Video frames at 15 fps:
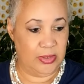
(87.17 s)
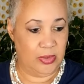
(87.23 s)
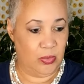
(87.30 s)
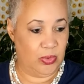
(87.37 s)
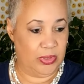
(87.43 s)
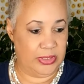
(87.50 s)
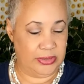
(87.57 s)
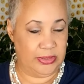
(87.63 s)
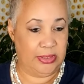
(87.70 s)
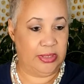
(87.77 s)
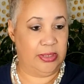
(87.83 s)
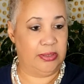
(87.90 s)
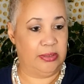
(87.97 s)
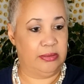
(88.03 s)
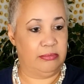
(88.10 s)
when
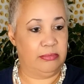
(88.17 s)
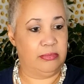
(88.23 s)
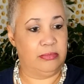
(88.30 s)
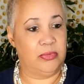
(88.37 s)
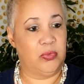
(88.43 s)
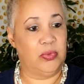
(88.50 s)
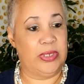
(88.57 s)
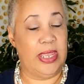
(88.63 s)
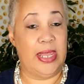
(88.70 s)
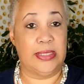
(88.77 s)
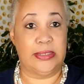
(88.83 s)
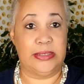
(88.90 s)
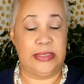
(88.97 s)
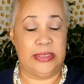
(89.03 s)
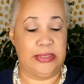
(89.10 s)
in
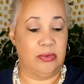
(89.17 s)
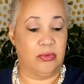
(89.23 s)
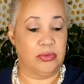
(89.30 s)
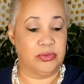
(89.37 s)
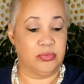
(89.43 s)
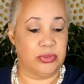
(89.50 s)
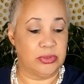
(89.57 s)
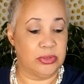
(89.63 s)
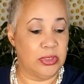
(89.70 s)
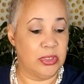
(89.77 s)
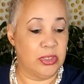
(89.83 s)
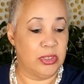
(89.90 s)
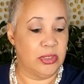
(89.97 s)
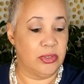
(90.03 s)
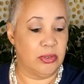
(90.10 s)
reality those were
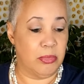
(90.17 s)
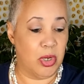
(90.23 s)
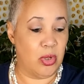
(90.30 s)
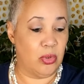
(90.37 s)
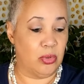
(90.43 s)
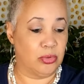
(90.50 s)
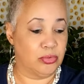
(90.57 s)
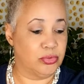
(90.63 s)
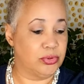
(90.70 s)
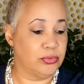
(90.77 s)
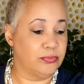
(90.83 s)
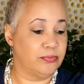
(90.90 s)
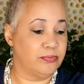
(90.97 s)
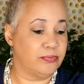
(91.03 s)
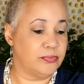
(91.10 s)
the molds.
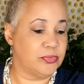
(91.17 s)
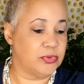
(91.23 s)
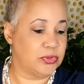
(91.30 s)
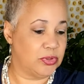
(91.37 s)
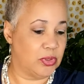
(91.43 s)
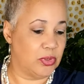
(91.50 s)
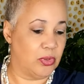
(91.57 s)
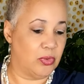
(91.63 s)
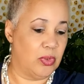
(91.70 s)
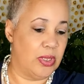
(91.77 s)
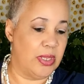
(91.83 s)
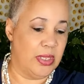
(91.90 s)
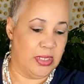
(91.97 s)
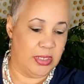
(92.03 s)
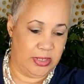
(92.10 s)
So
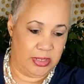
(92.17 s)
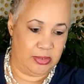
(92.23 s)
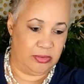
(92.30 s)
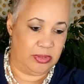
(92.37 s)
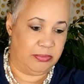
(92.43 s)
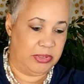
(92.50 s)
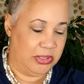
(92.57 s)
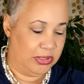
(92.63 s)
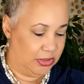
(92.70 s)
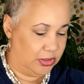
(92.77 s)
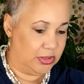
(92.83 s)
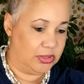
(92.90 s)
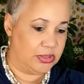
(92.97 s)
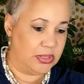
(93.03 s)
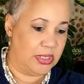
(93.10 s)
here, let me get
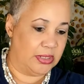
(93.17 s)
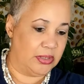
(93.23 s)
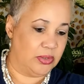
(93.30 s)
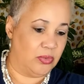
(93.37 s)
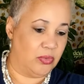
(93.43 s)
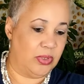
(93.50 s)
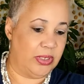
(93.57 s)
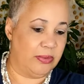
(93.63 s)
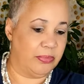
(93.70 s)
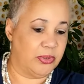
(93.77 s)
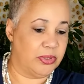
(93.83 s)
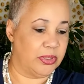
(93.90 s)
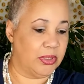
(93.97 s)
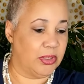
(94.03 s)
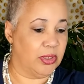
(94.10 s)
this out of the way and put
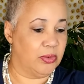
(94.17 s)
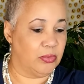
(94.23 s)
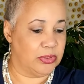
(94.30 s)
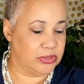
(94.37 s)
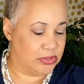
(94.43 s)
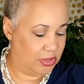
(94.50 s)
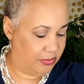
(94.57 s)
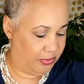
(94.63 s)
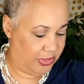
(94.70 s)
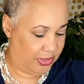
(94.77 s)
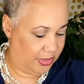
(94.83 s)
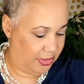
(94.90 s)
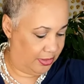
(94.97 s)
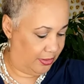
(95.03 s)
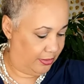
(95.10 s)
the good ones up
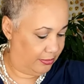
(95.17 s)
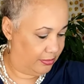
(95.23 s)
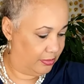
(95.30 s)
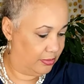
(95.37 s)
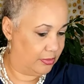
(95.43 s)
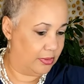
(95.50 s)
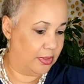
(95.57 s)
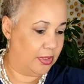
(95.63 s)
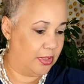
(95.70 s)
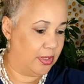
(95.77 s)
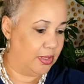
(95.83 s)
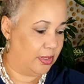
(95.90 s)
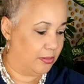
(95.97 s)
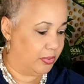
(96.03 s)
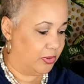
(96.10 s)
here
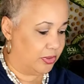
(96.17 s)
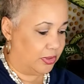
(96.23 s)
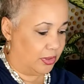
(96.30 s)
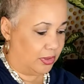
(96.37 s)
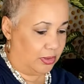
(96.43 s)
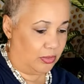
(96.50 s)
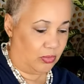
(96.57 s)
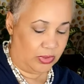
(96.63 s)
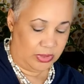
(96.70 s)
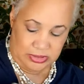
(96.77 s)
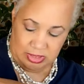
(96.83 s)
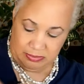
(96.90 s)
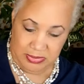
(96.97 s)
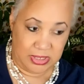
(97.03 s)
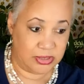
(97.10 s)
and put the ones I
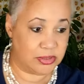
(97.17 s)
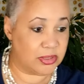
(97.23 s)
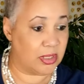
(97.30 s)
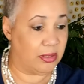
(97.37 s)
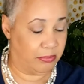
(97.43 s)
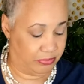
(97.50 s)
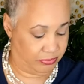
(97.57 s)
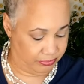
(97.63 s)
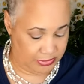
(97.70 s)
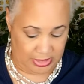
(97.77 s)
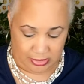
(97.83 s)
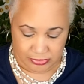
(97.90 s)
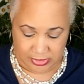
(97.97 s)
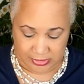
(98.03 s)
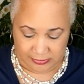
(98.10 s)
messed up
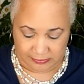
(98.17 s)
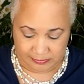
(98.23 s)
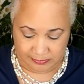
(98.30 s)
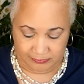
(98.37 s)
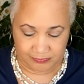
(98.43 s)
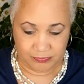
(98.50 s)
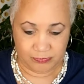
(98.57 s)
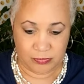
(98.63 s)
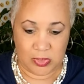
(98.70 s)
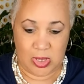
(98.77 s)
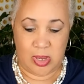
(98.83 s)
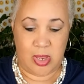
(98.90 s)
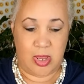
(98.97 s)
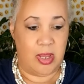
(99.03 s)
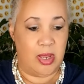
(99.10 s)
down there.
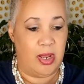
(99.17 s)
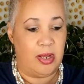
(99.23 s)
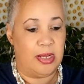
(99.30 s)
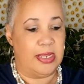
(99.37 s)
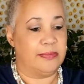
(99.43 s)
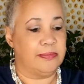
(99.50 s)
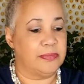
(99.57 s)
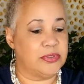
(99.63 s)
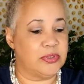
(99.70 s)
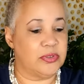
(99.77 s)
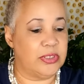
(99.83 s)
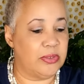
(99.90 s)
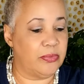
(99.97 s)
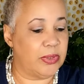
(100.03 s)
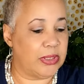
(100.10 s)
All right, so
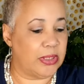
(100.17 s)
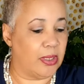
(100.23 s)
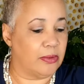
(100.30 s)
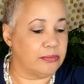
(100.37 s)
here we go.